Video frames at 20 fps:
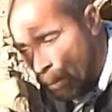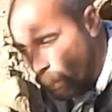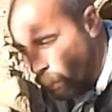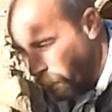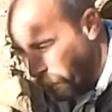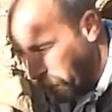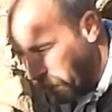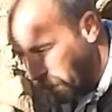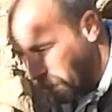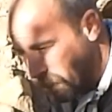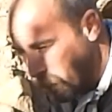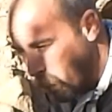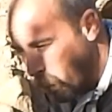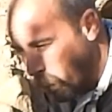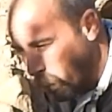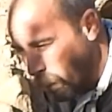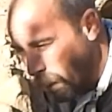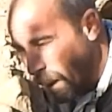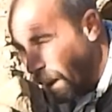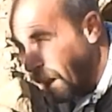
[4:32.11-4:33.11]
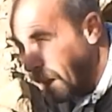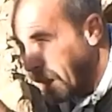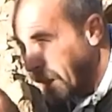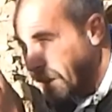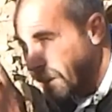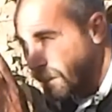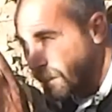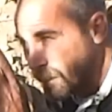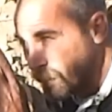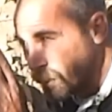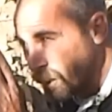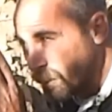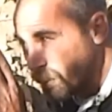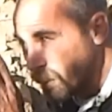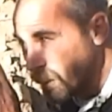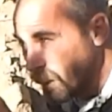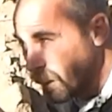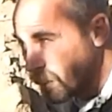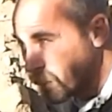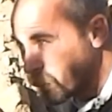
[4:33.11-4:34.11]
with this hole, and it's
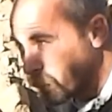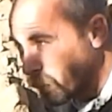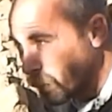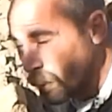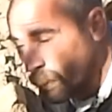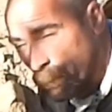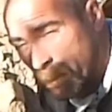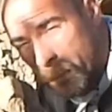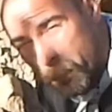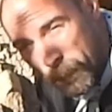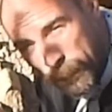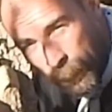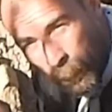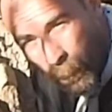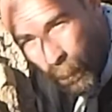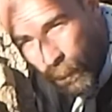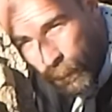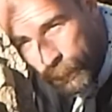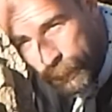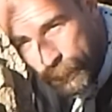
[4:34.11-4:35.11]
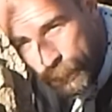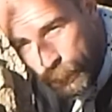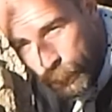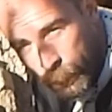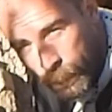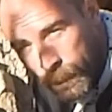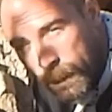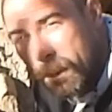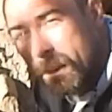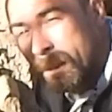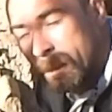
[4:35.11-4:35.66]
congruent with the water too.